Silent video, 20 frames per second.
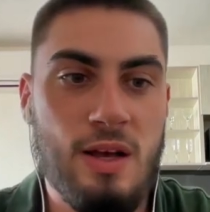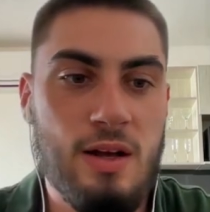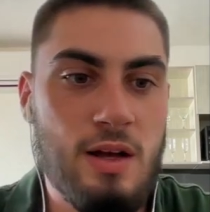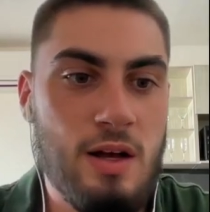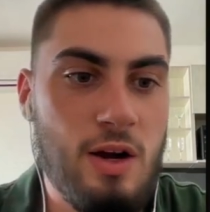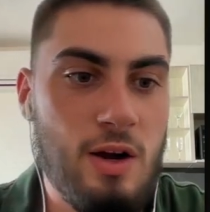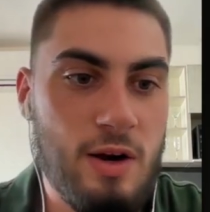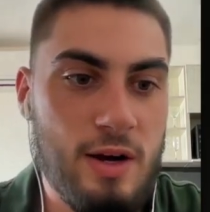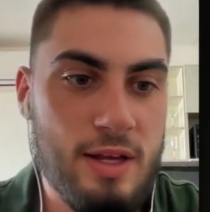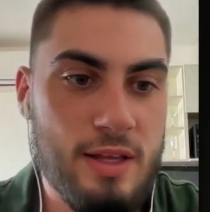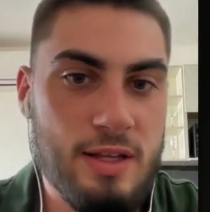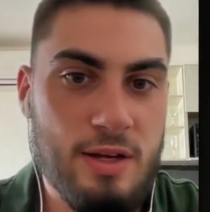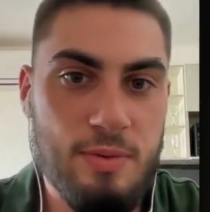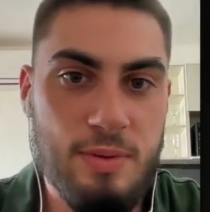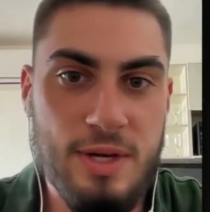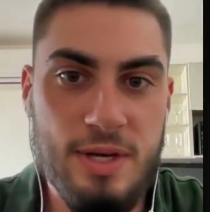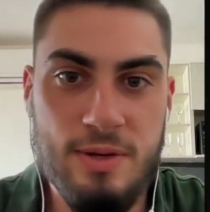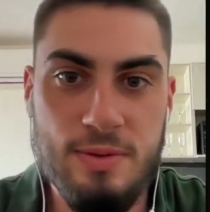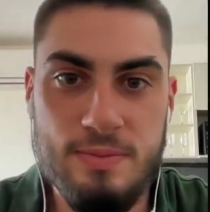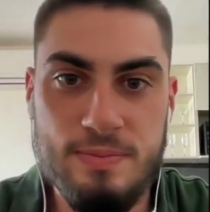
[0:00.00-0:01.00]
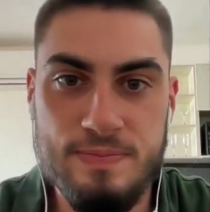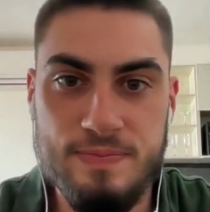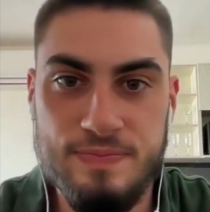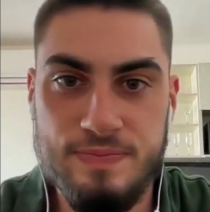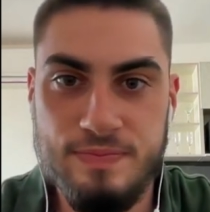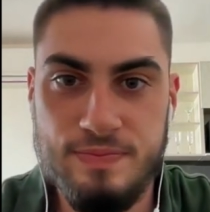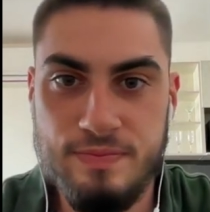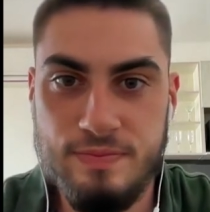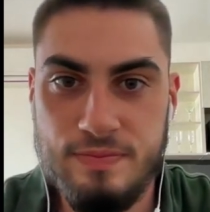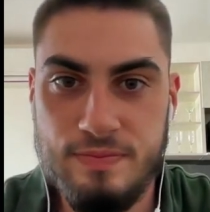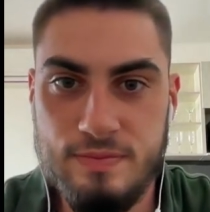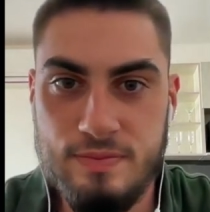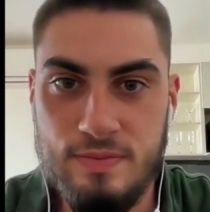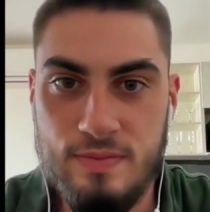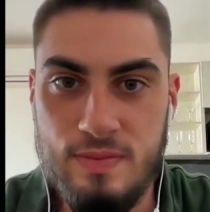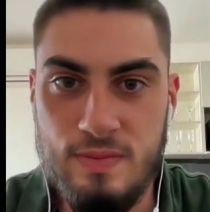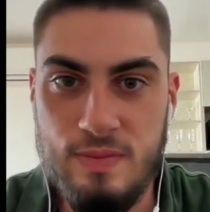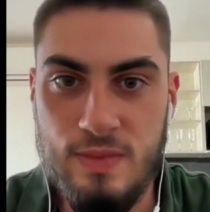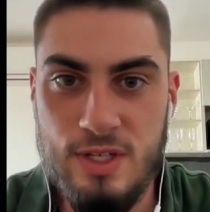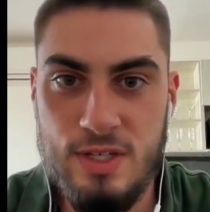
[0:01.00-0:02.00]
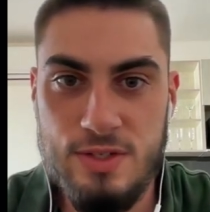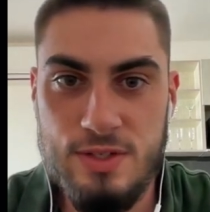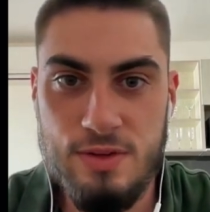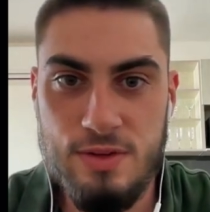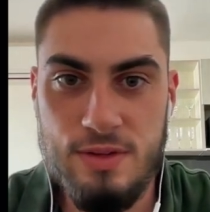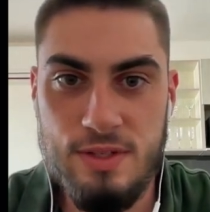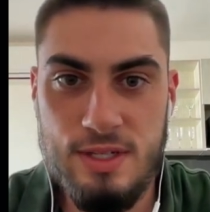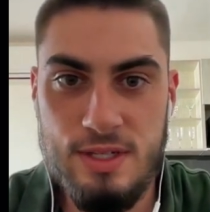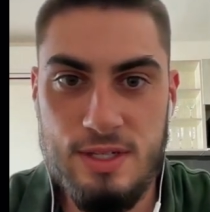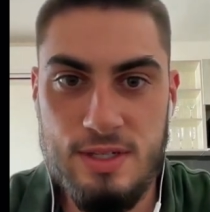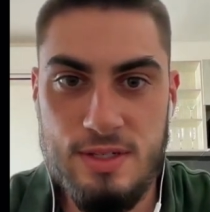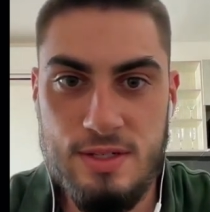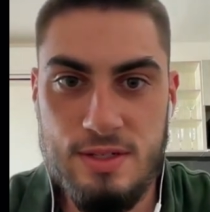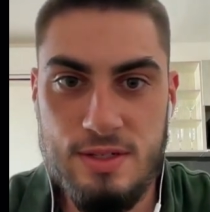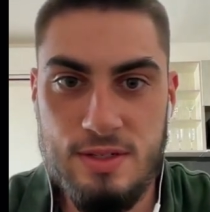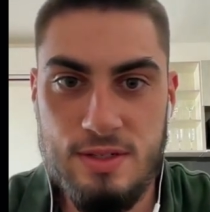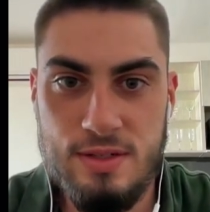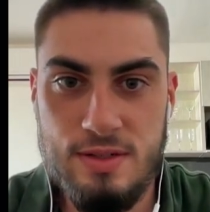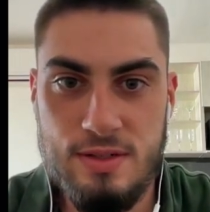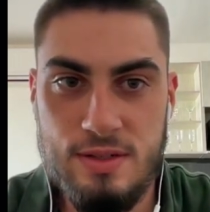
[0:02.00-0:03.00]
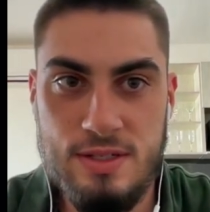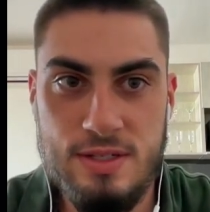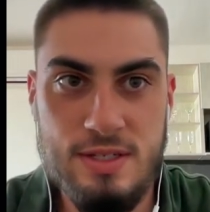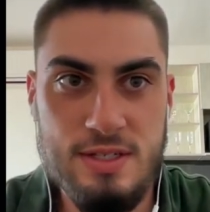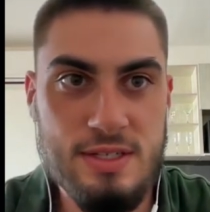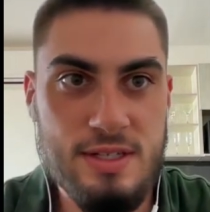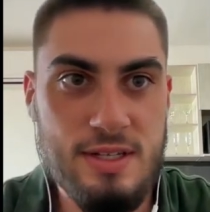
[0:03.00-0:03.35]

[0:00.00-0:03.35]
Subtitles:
All right, there we go. So this is the